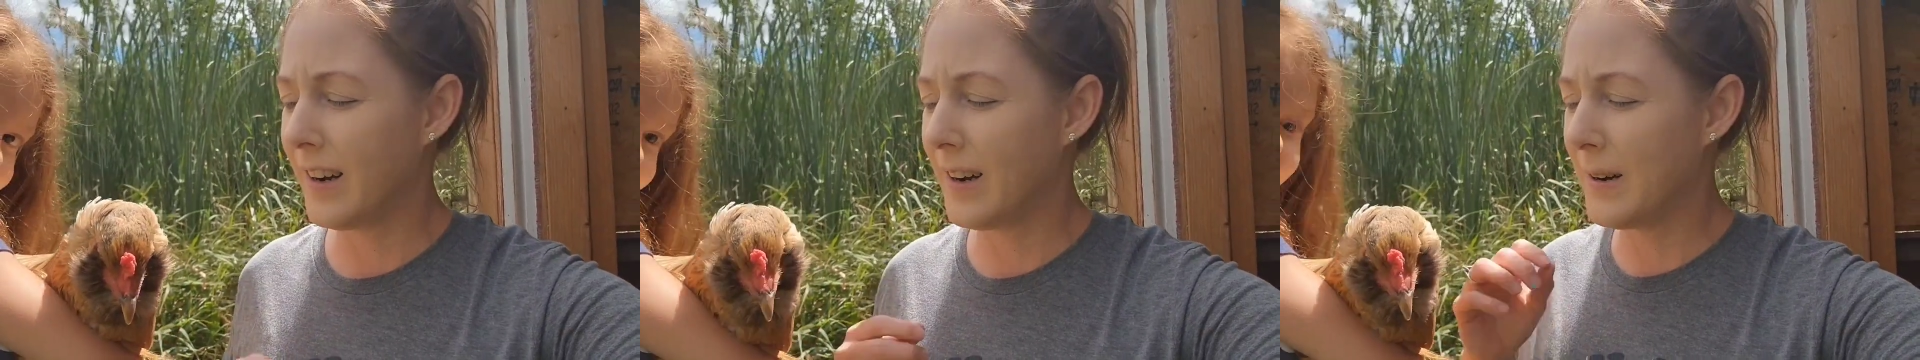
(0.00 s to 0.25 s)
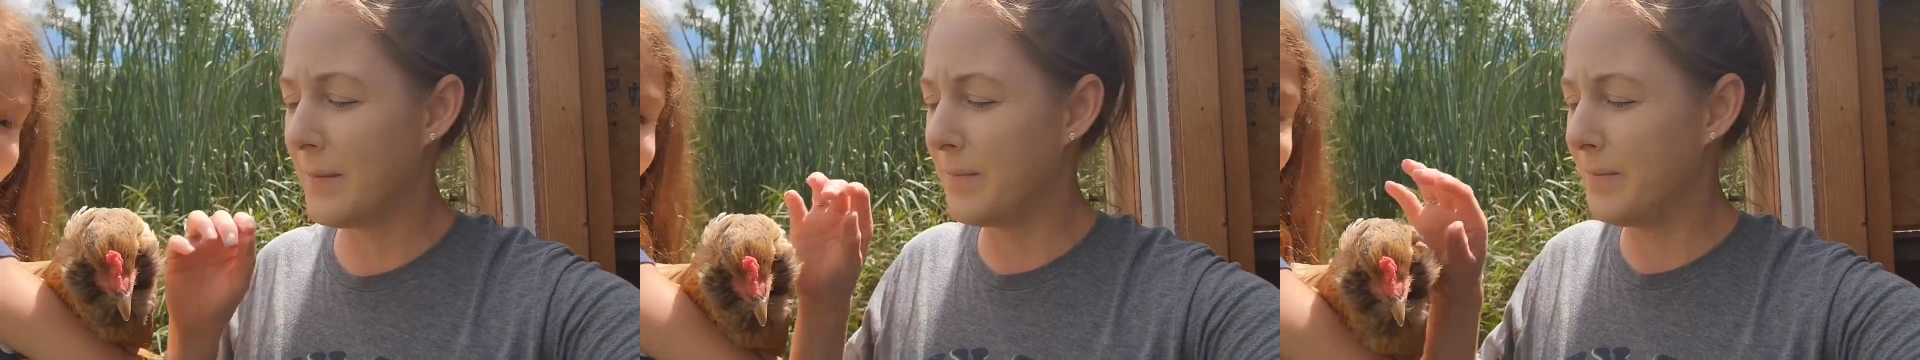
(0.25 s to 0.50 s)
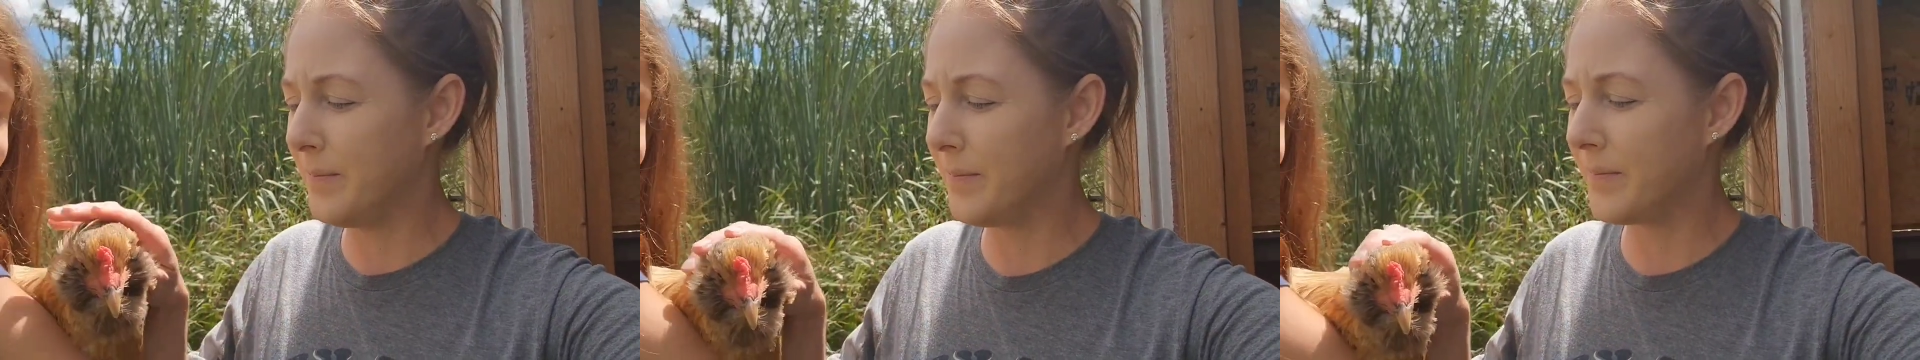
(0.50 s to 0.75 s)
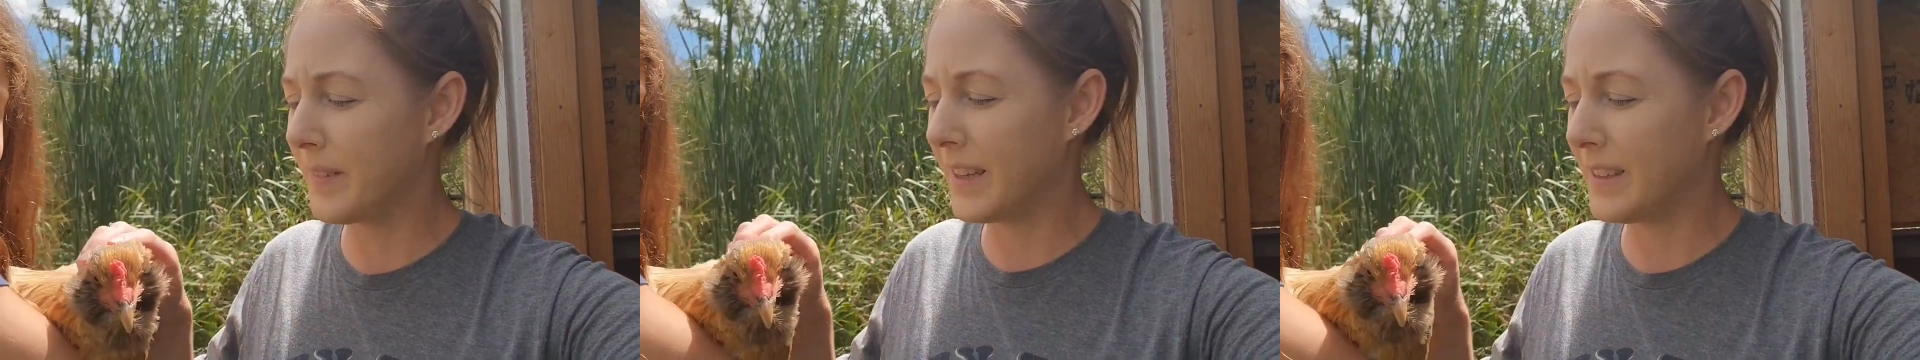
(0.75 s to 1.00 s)

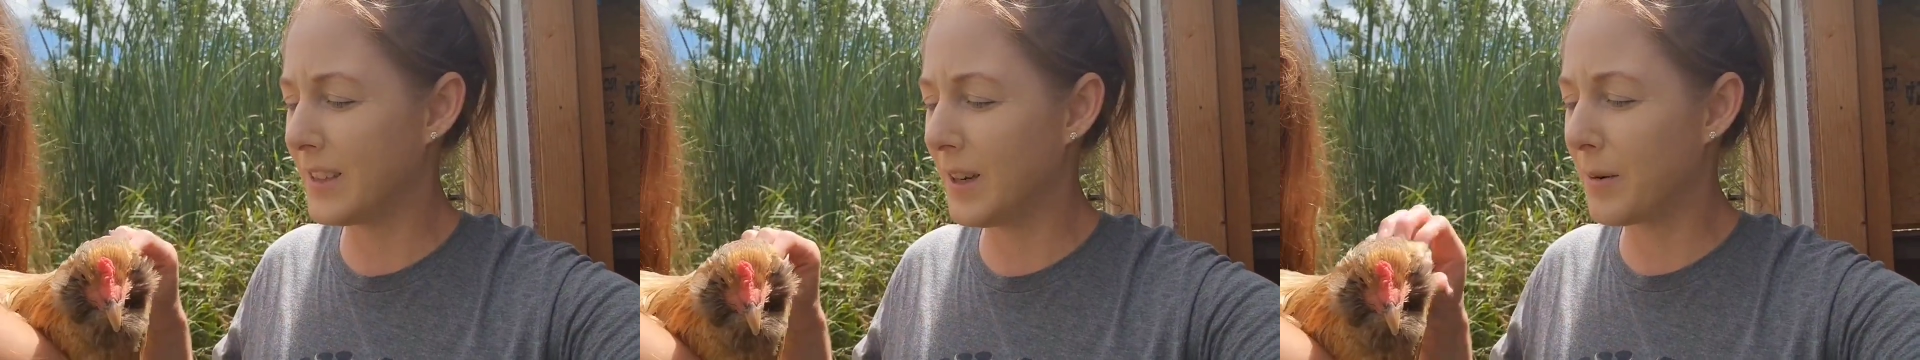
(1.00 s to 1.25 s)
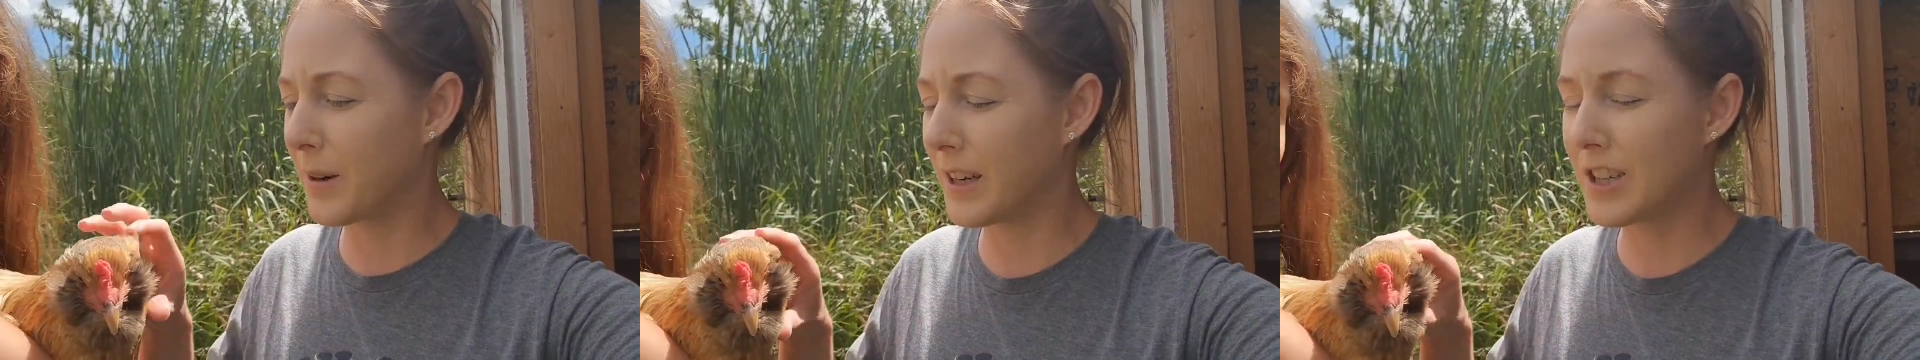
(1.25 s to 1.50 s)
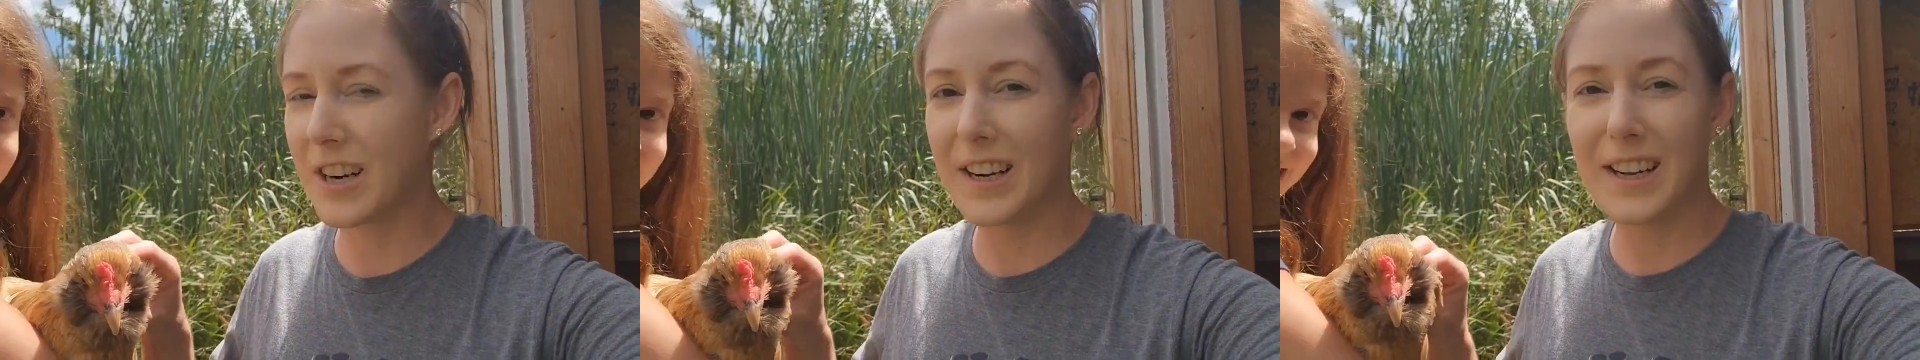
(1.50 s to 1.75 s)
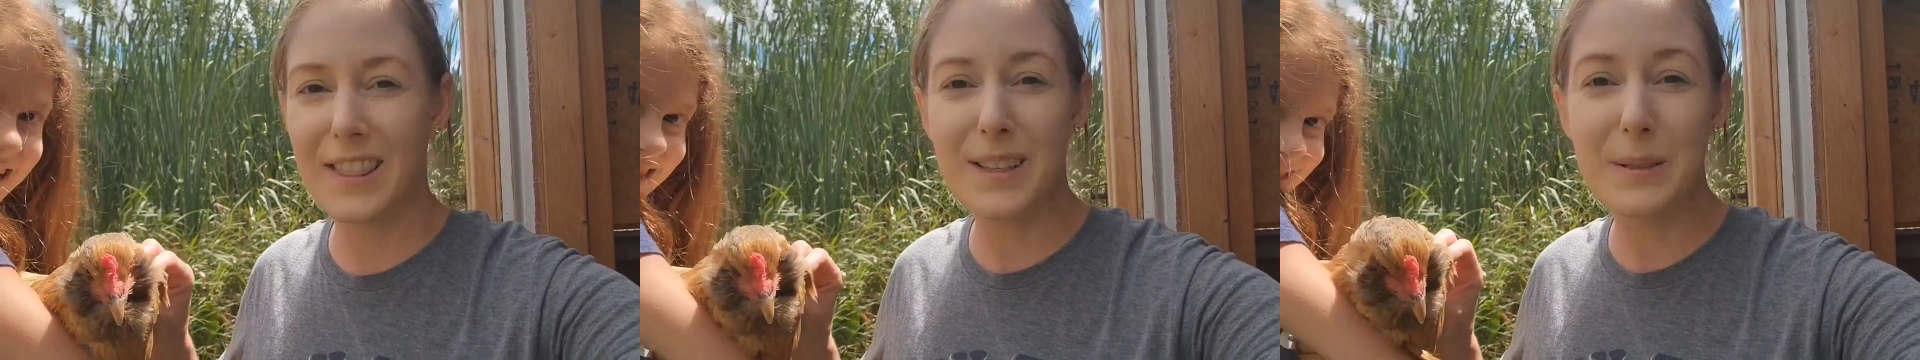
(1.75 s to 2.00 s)
Um, and so we're going to
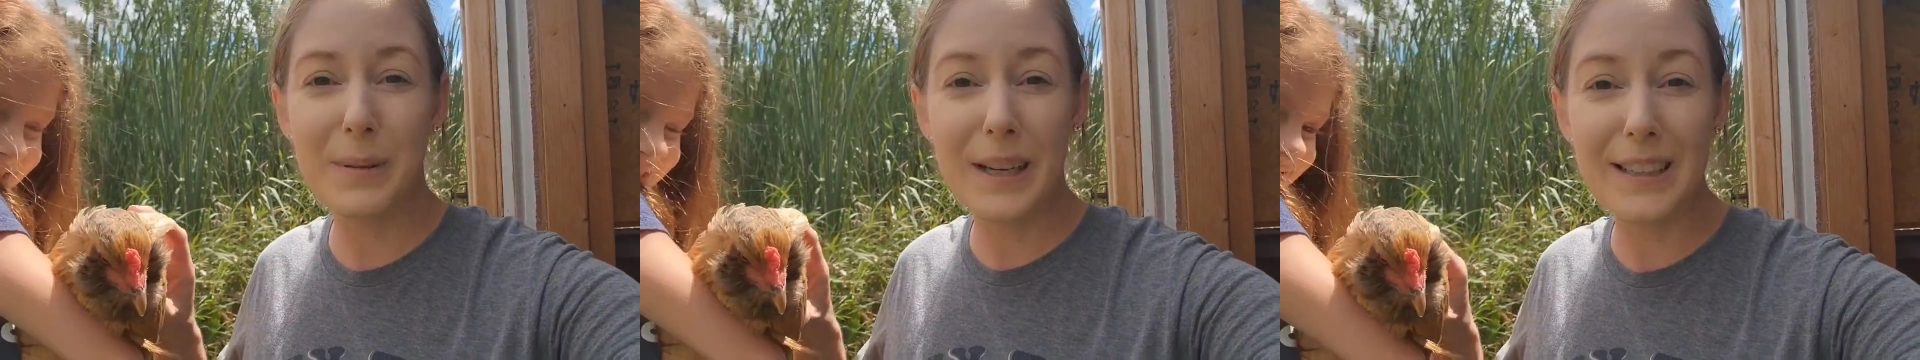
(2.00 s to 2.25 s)
try to get those